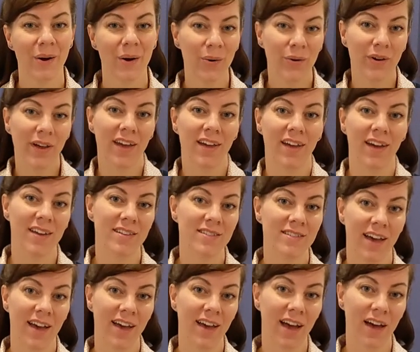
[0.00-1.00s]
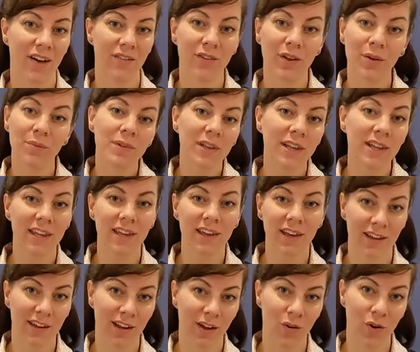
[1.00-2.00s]
Okay guys, I have completely
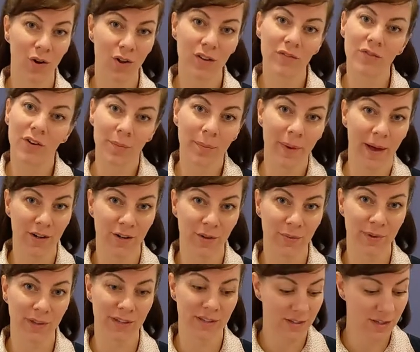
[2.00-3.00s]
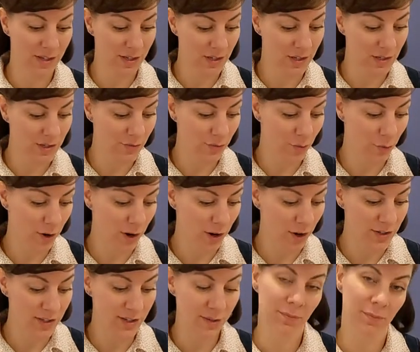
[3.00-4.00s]
cut out all of our pattern pieces for
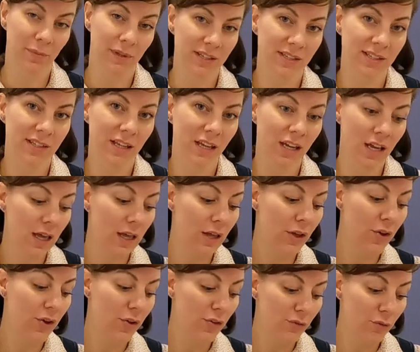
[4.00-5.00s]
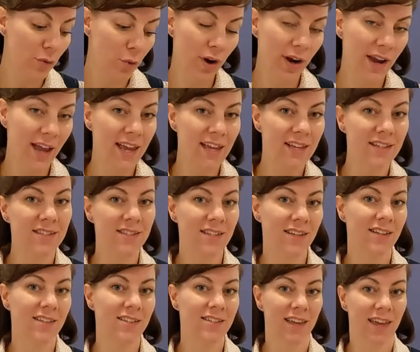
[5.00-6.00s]
our Simplicity
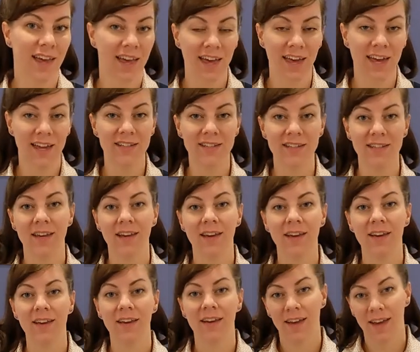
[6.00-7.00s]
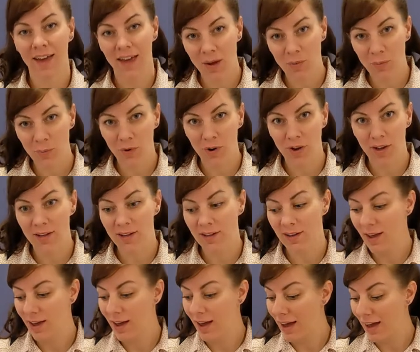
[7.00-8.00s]
4868
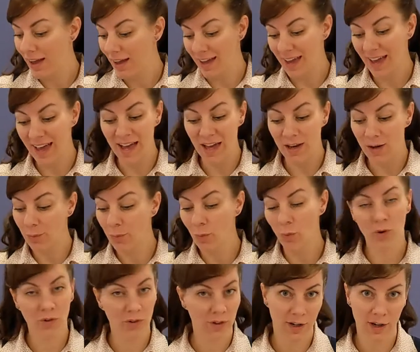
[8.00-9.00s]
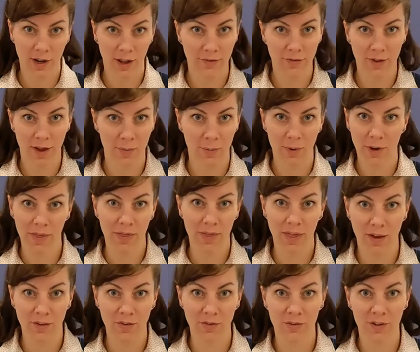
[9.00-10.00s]
apron. I had more than enough fabric,
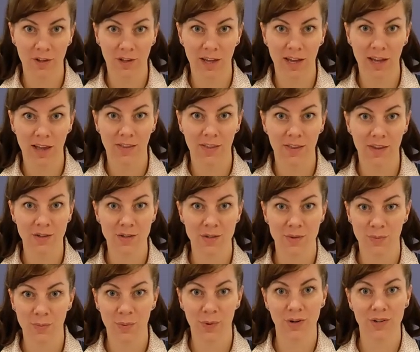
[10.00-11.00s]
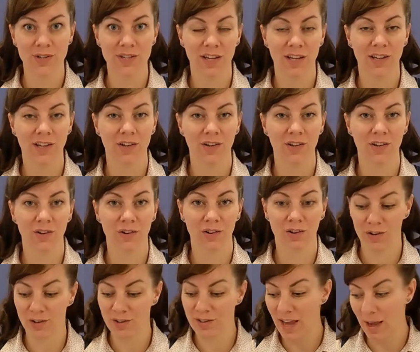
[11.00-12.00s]
thankfully, in this
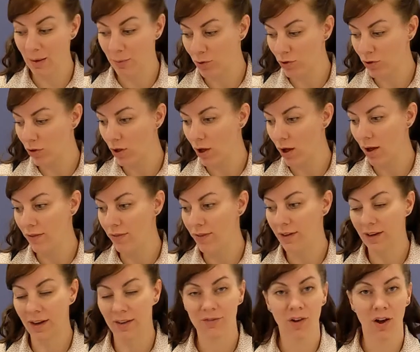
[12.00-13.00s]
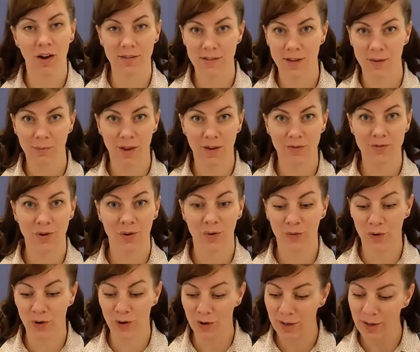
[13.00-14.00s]
particular tablecloth, and I've got some left
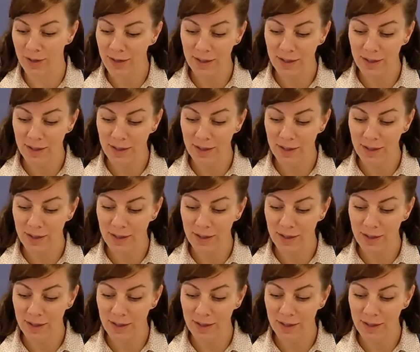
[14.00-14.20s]
over